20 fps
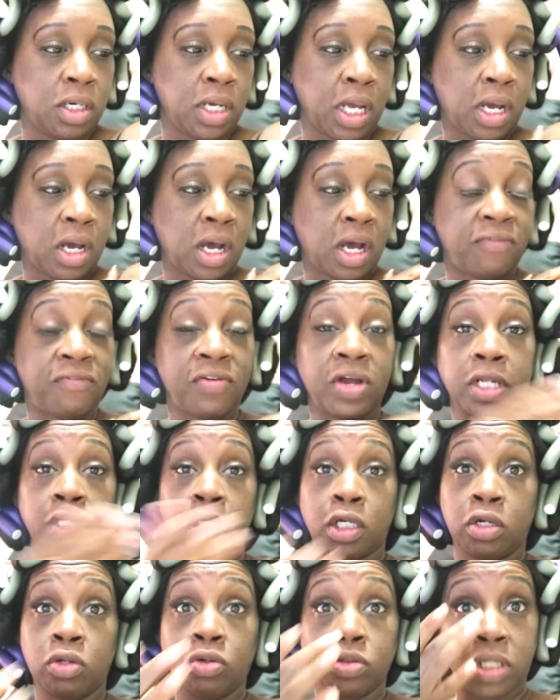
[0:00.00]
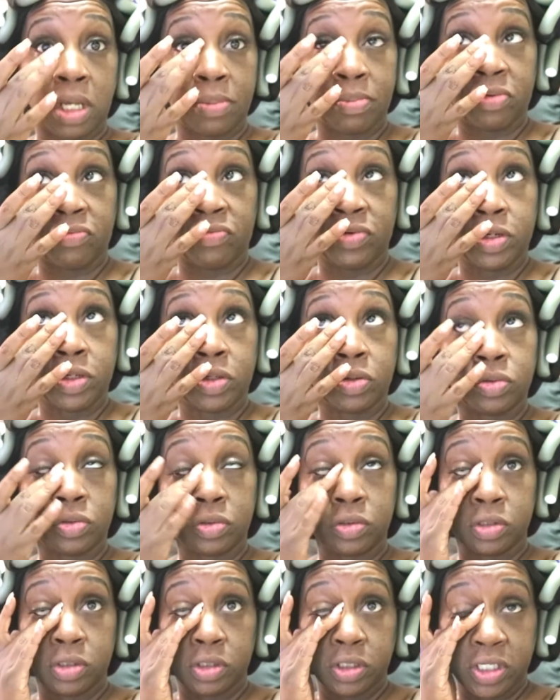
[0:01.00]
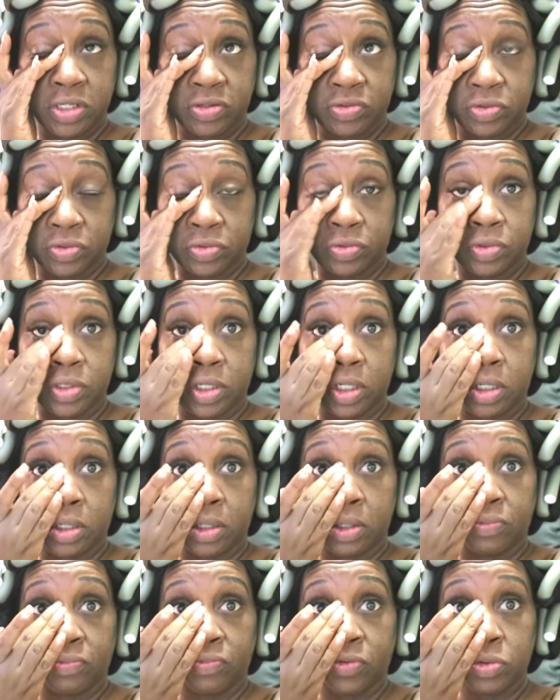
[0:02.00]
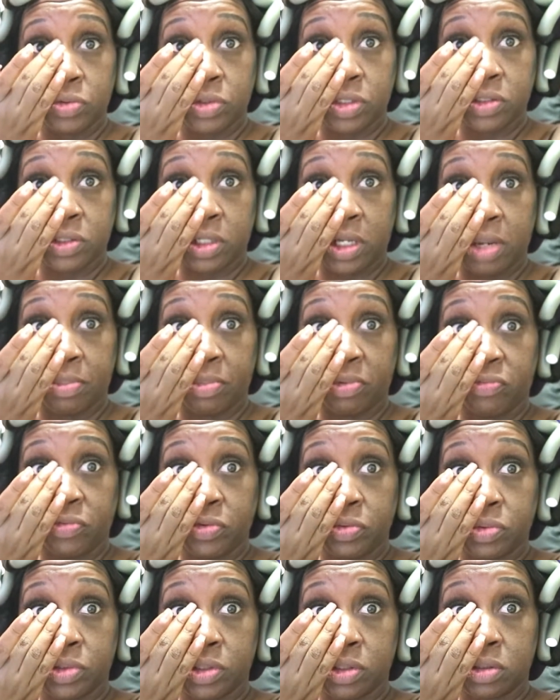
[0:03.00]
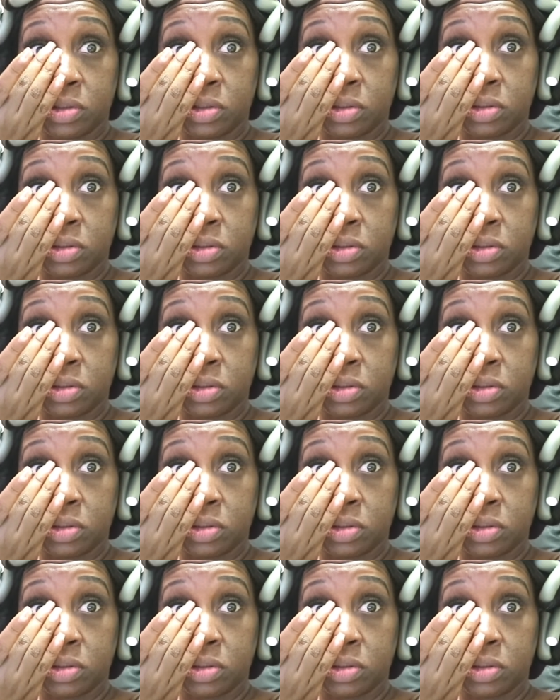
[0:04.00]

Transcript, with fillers: Now, I forgot to close out my video yesterday. Focus, camera, focus.